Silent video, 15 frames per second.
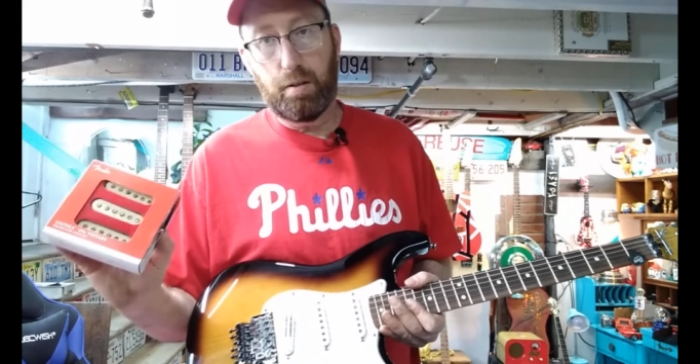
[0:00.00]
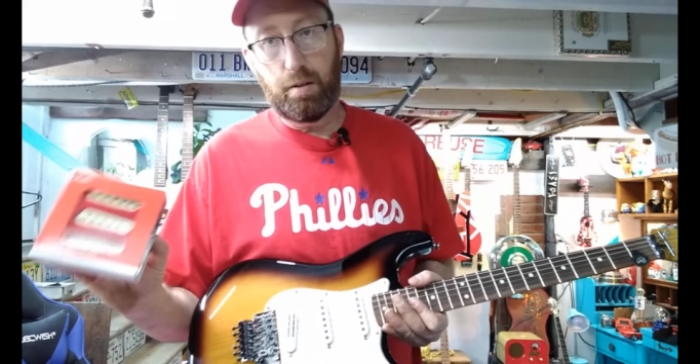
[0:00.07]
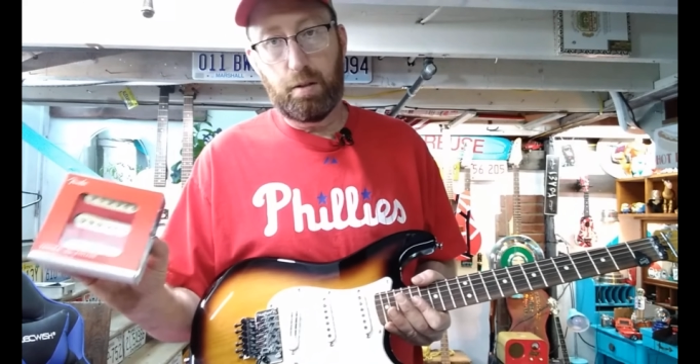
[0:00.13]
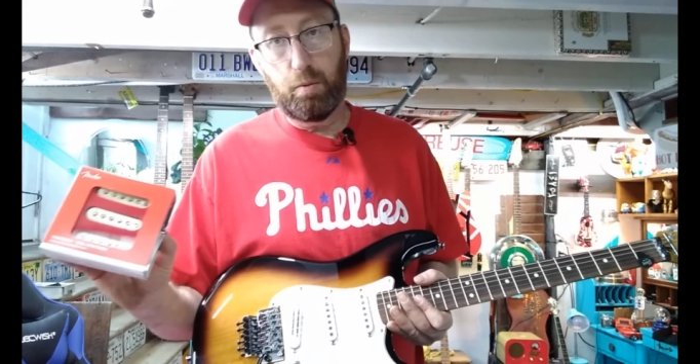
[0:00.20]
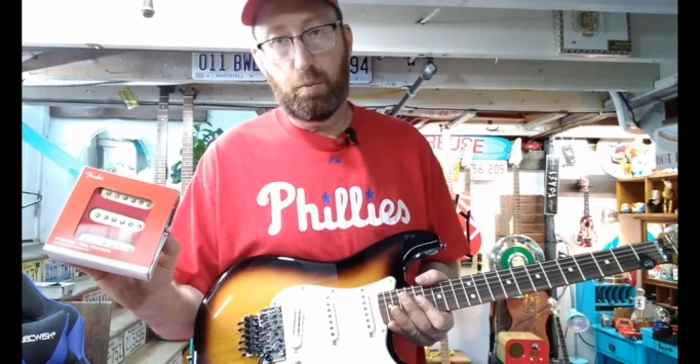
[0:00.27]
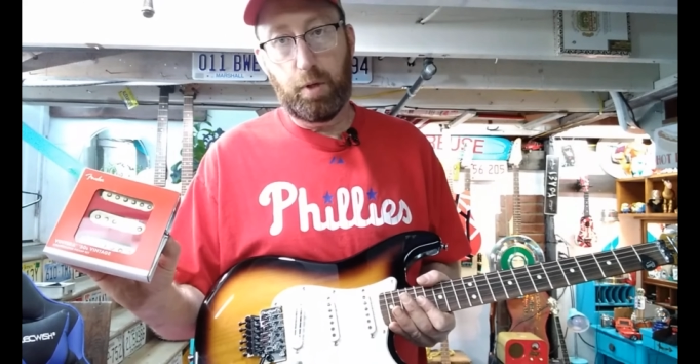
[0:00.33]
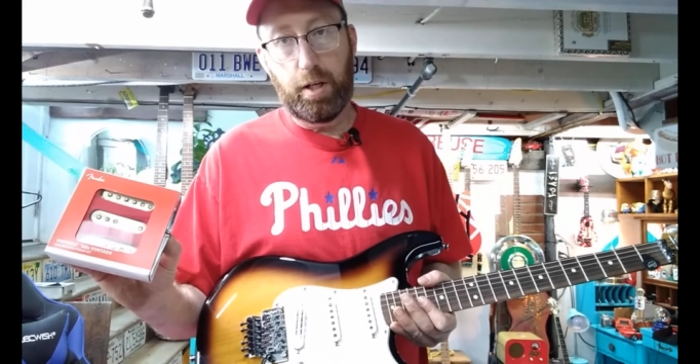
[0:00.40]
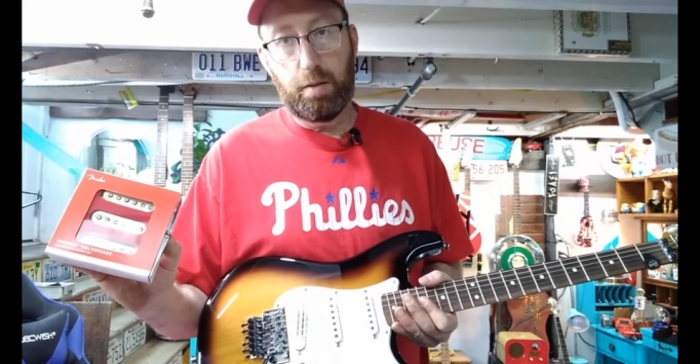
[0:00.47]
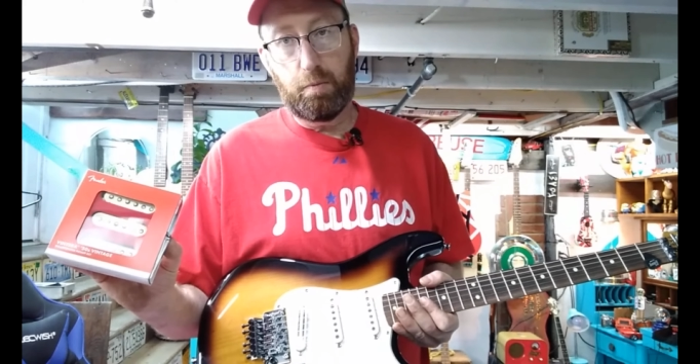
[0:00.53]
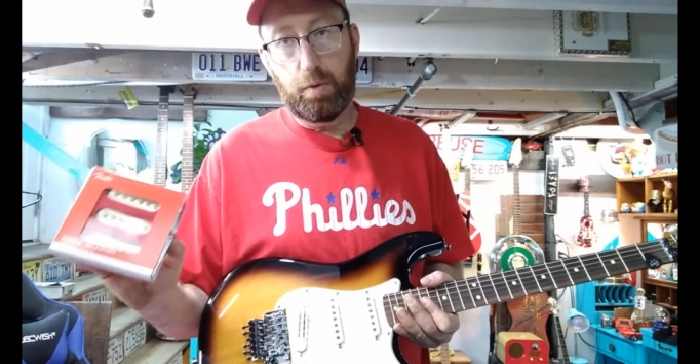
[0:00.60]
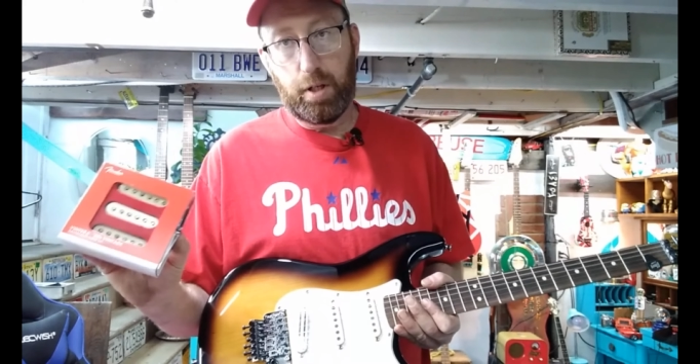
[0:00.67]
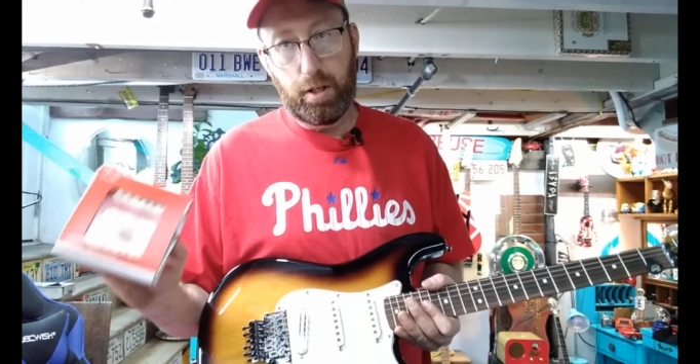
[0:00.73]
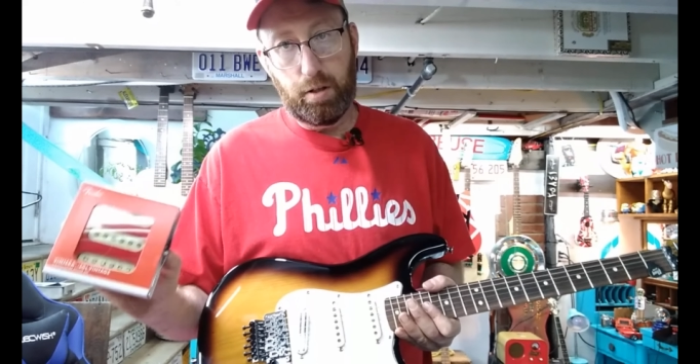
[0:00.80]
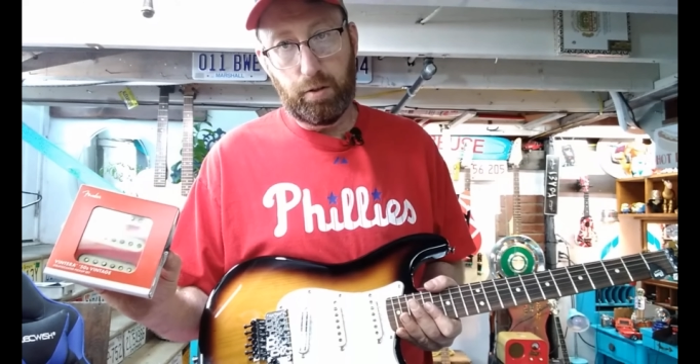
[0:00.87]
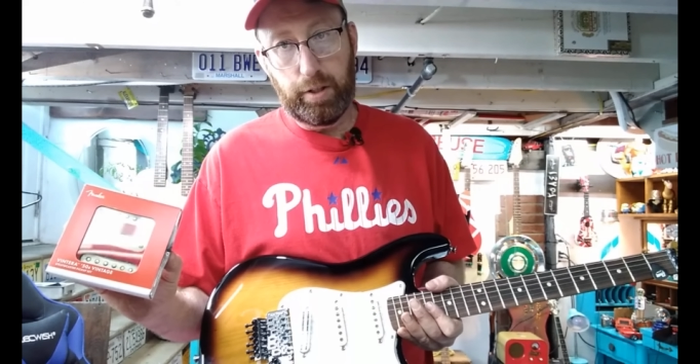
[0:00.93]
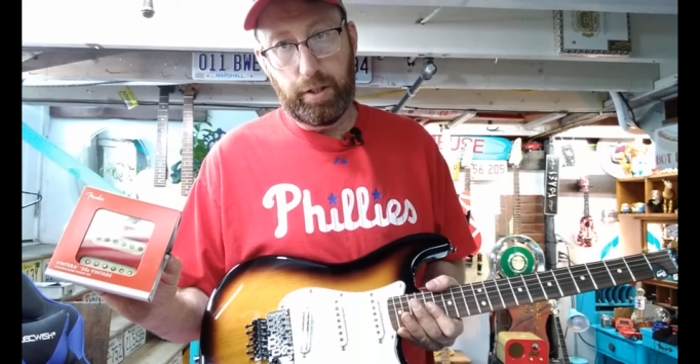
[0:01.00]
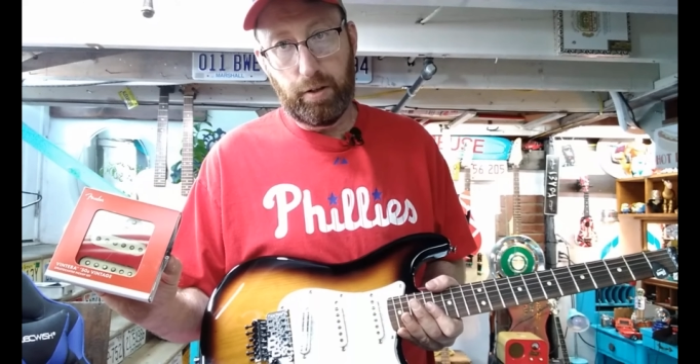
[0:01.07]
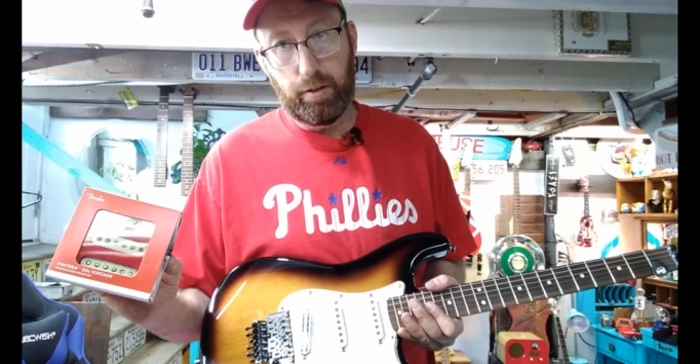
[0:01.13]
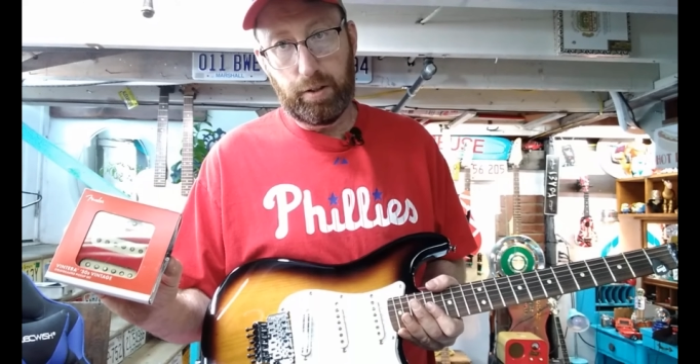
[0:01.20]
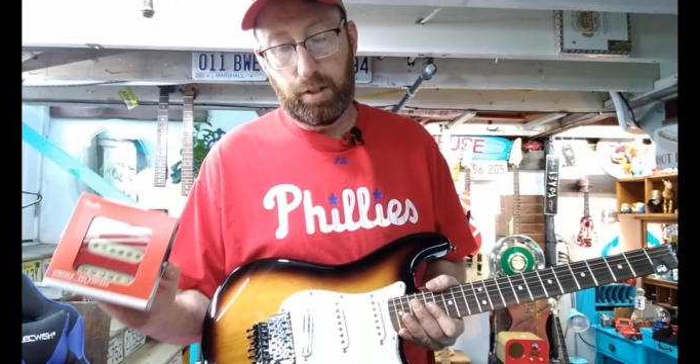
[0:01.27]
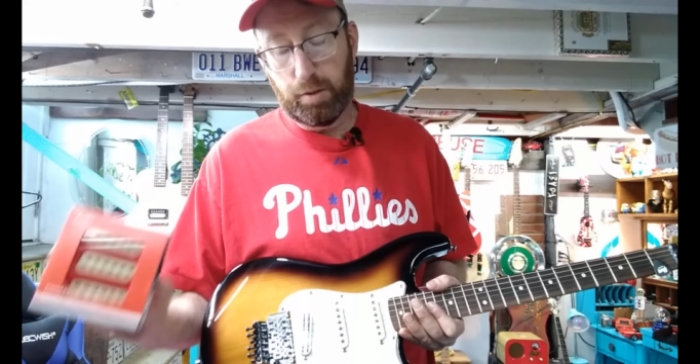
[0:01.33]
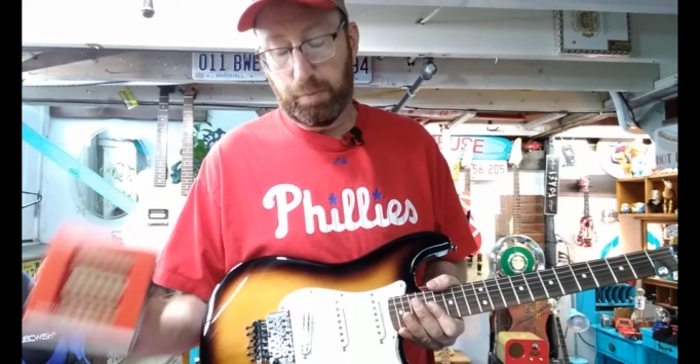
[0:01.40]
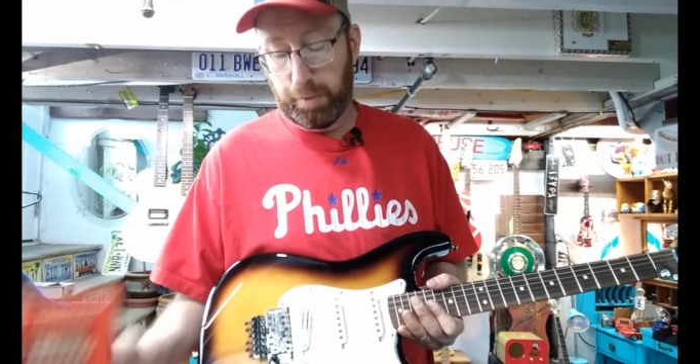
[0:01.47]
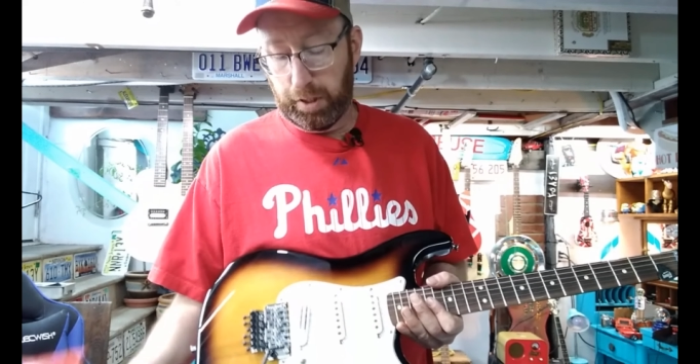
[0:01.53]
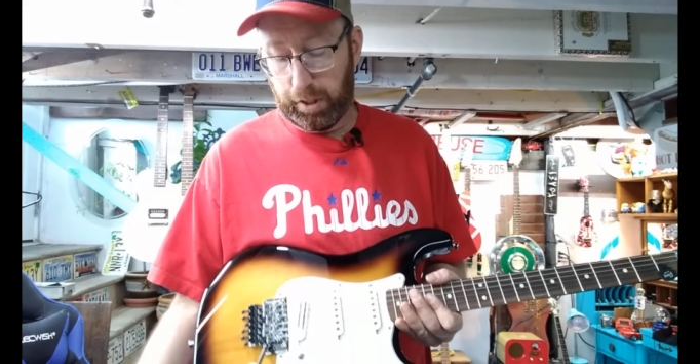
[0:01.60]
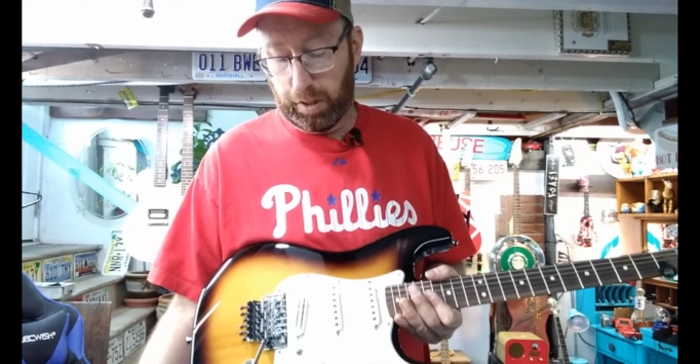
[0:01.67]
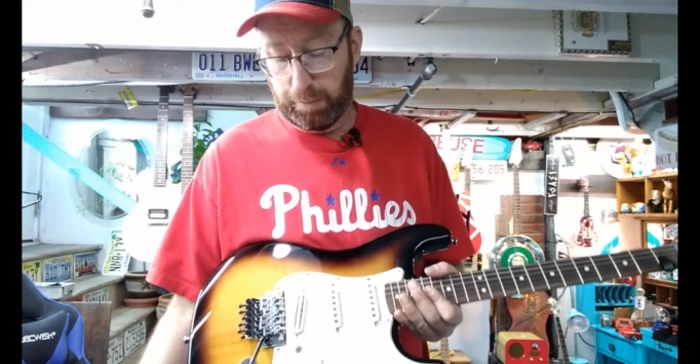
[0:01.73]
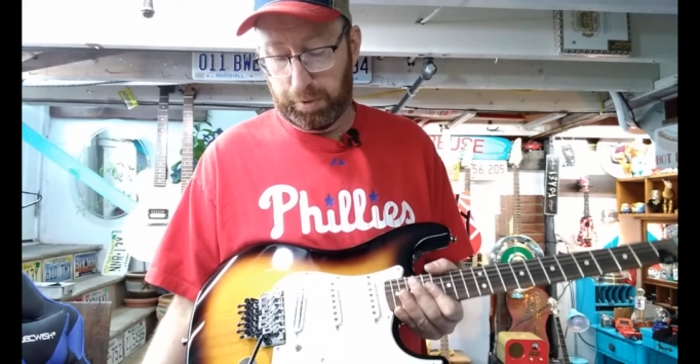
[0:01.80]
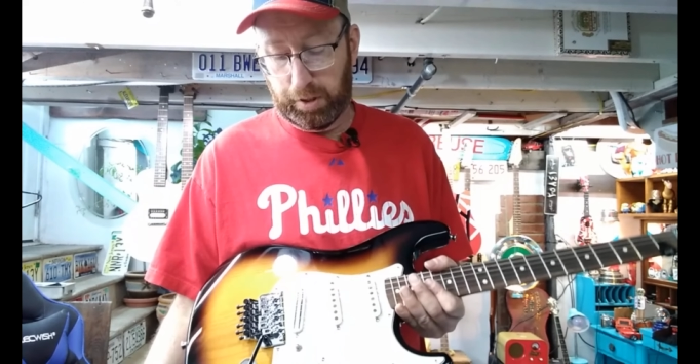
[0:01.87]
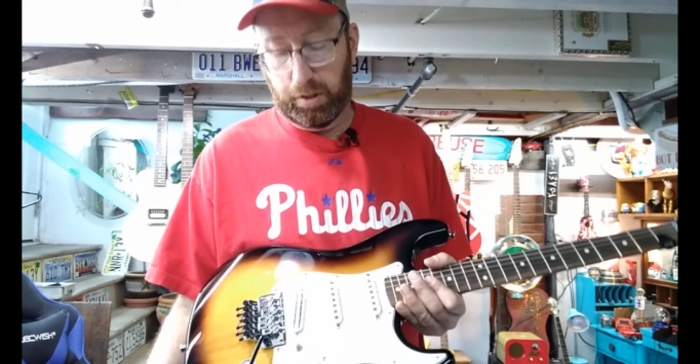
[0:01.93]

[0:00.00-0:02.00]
the way where you'll hear these pickups,